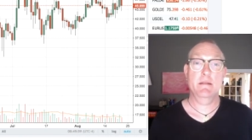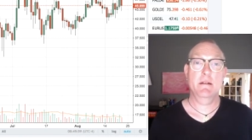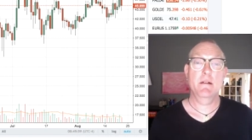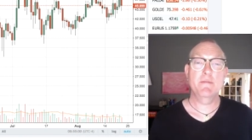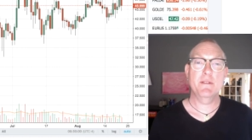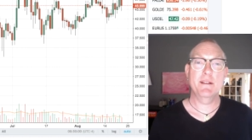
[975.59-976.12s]

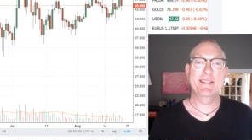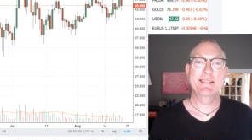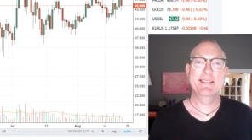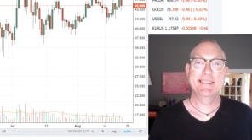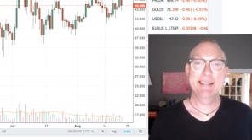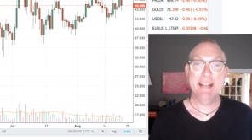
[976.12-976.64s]
hopefully
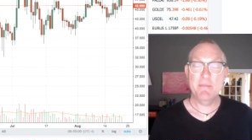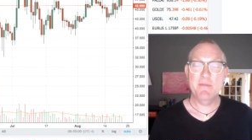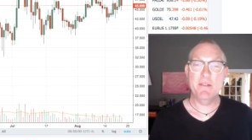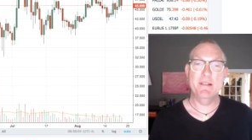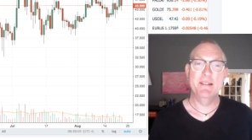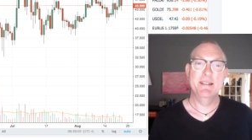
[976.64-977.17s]

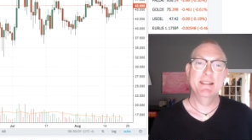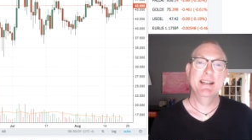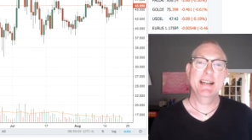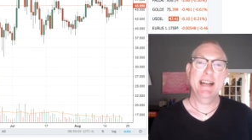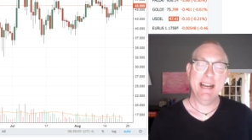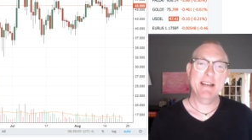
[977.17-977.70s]
helpful,
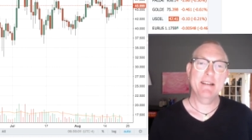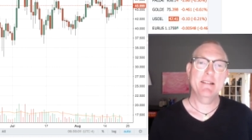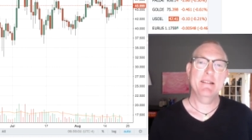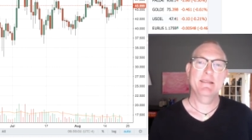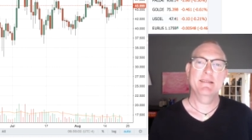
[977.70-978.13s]
and